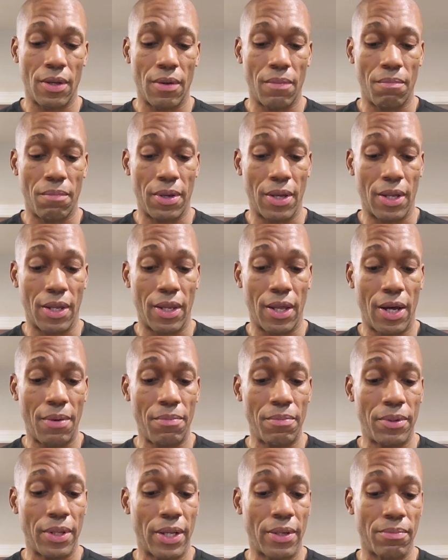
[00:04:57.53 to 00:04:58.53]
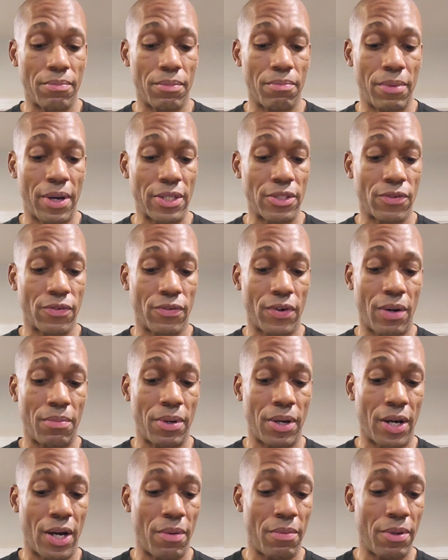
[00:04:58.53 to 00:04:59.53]
May Allah bless Master
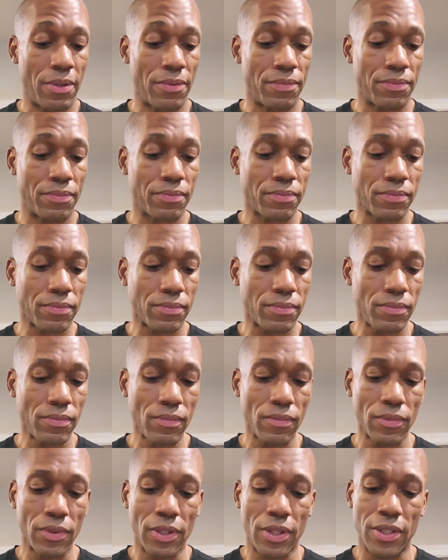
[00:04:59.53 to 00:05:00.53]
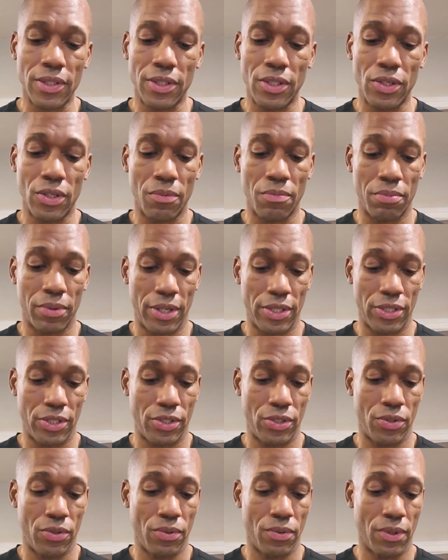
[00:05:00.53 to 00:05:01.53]
Muhammad continue to bless
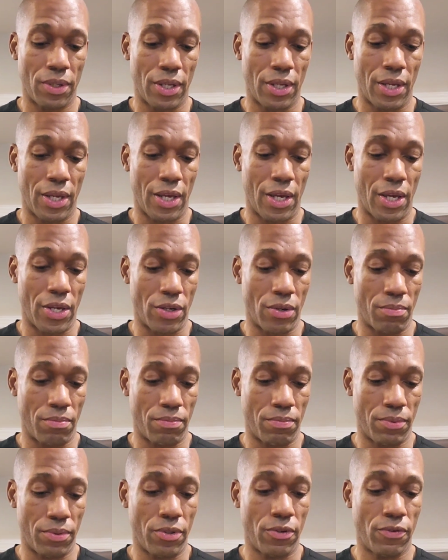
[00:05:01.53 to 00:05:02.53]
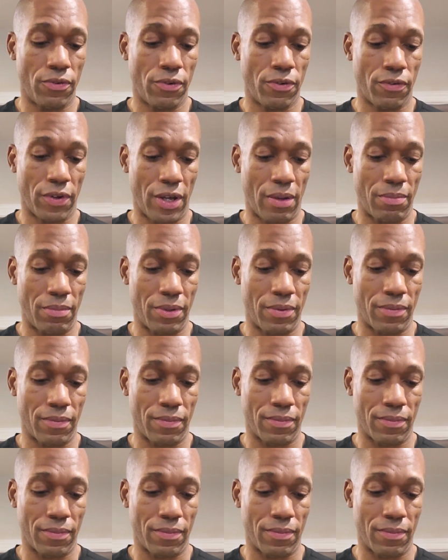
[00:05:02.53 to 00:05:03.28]
you and your beautiful family.